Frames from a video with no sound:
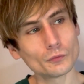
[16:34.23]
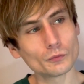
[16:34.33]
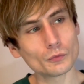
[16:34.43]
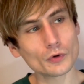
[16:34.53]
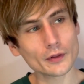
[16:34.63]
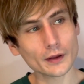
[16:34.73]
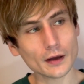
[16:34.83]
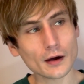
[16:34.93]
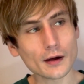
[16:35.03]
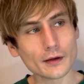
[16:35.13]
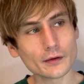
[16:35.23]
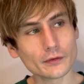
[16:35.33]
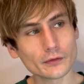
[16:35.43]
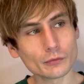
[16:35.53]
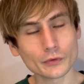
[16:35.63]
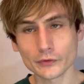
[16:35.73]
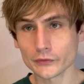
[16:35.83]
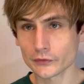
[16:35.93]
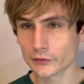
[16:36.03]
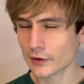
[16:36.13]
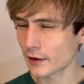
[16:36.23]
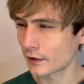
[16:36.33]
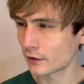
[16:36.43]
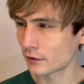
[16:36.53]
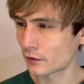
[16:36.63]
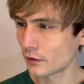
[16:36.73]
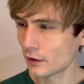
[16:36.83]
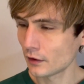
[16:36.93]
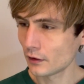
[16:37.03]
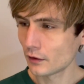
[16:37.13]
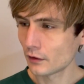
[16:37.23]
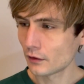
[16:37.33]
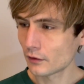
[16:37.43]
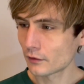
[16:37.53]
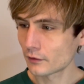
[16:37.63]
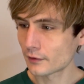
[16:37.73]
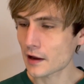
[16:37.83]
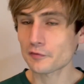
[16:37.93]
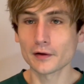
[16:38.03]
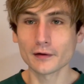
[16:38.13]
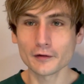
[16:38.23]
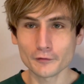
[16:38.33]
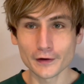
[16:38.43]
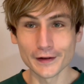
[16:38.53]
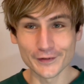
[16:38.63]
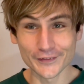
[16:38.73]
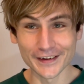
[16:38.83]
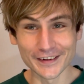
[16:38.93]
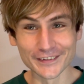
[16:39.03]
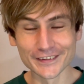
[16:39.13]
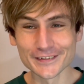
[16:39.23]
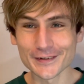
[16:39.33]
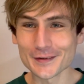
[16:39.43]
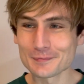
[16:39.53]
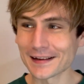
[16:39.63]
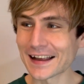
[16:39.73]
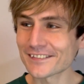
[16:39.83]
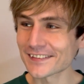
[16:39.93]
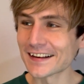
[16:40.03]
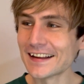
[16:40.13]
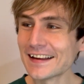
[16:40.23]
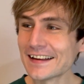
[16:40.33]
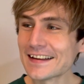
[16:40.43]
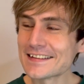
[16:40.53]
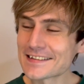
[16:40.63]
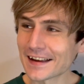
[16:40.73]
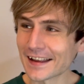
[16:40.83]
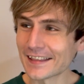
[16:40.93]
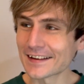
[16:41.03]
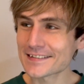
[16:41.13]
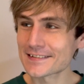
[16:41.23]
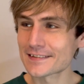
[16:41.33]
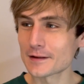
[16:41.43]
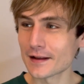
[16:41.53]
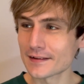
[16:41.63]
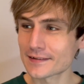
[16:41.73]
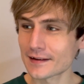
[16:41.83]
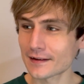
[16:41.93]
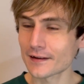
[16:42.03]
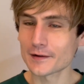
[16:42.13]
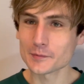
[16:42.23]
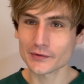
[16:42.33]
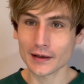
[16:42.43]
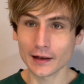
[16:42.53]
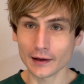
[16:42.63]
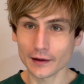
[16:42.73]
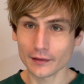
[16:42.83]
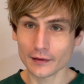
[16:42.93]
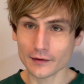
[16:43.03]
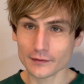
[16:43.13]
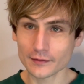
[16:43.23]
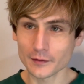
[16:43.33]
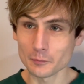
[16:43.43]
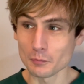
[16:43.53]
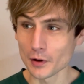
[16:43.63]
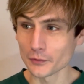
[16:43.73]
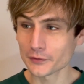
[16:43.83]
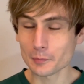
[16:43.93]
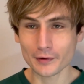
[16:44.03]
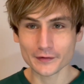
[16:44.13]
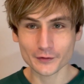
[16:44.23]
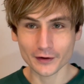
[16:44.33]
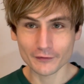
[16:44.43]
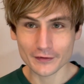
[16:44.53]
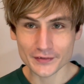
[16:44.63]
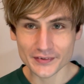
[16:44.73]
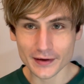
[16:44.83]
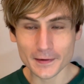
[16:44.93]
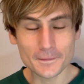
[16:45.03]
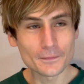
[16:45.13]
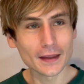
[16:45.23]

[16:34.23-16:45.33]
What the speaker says: one of the guys was saying, laughing, like really uncontrollably laughing, saying and he said, I heard him say, like, that's the most depressed dog I've ever seen.